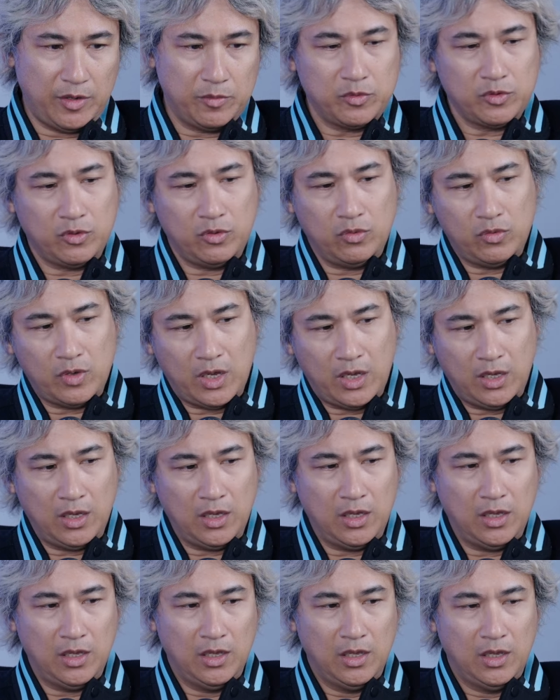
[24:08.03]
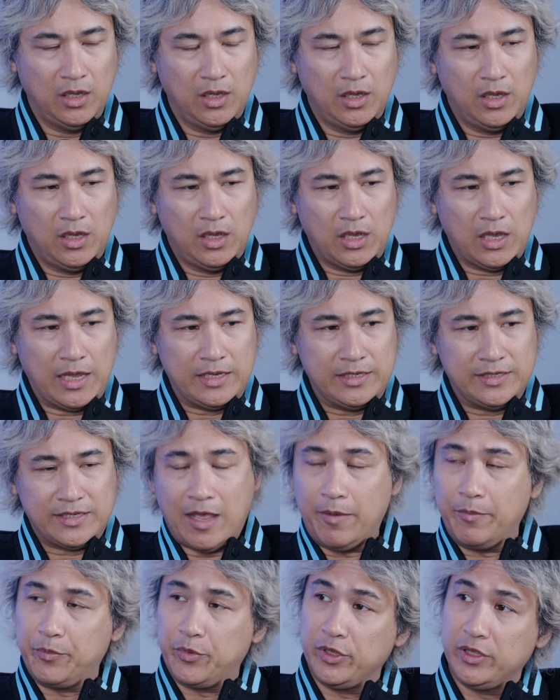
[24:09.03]
bro, I
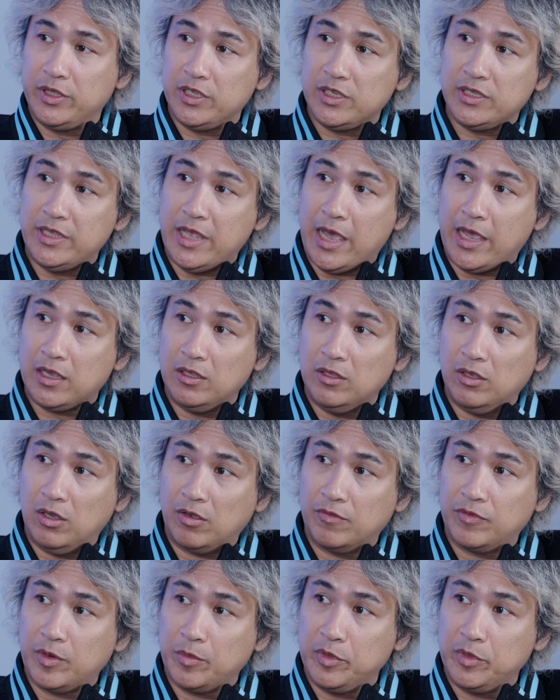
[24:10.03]
sampled this dialogue from the